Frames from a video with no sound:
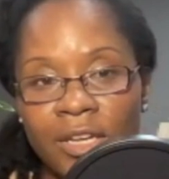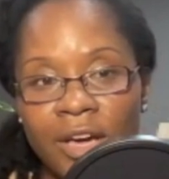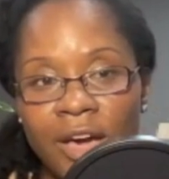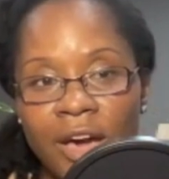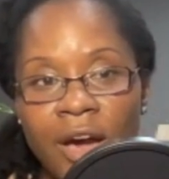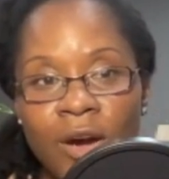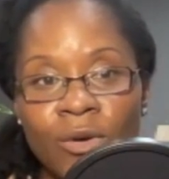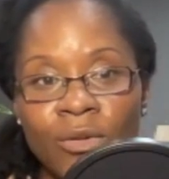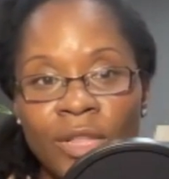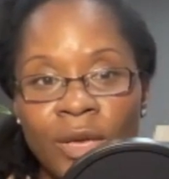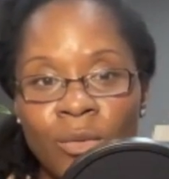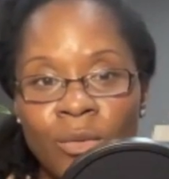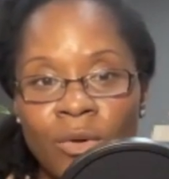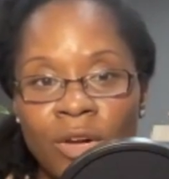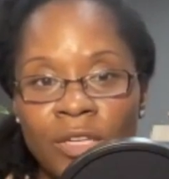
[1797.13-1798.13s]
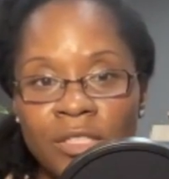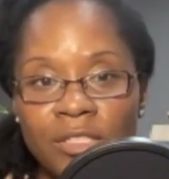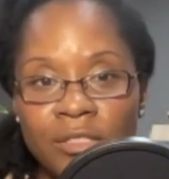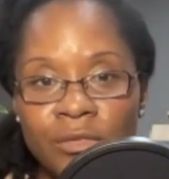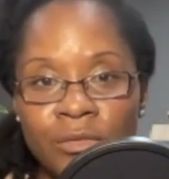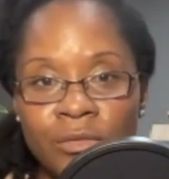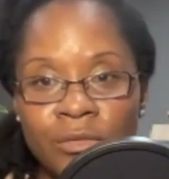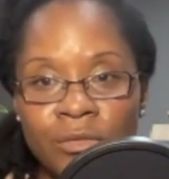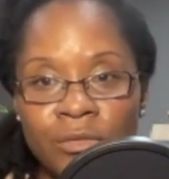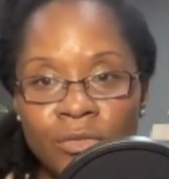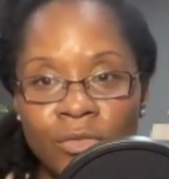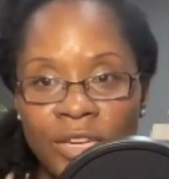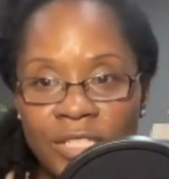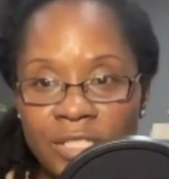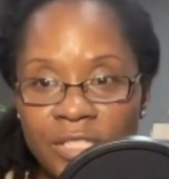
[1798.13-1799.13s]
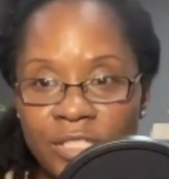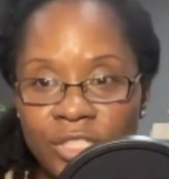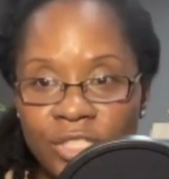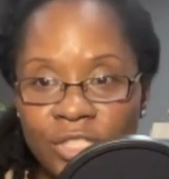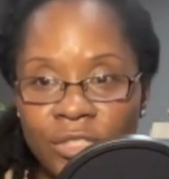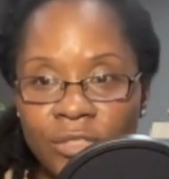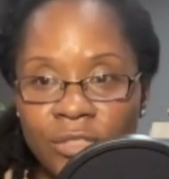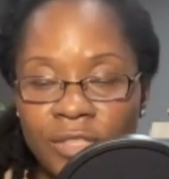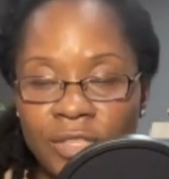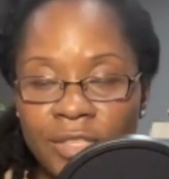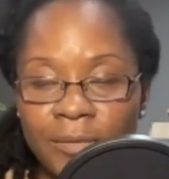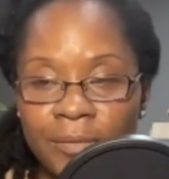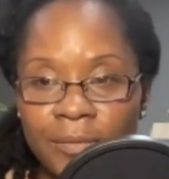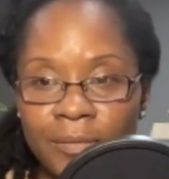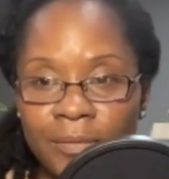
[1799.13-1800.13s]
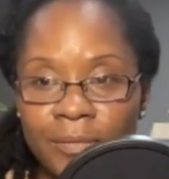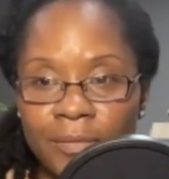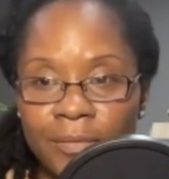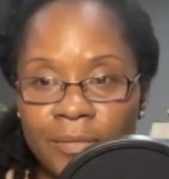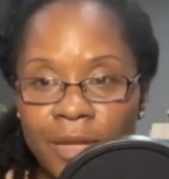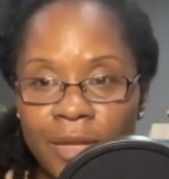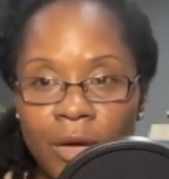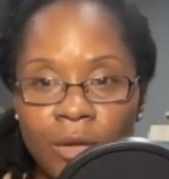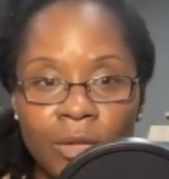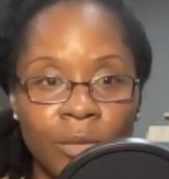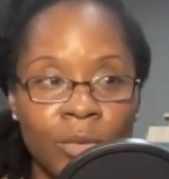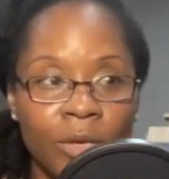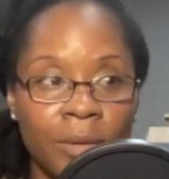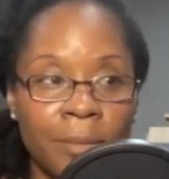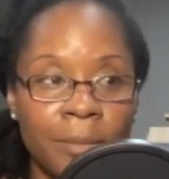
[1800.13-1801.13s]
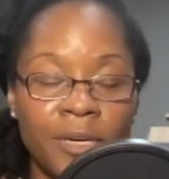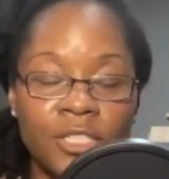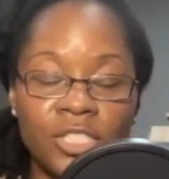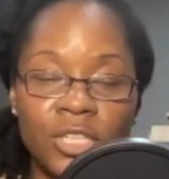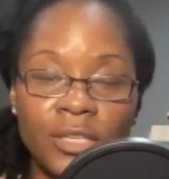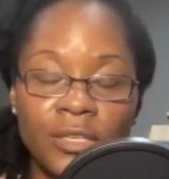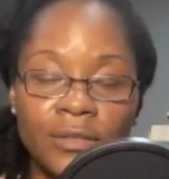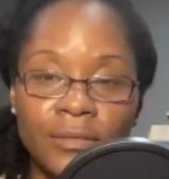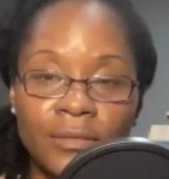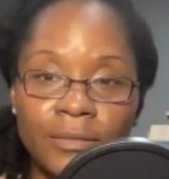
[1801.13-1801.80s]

how they want to raise their children, how they want to budget,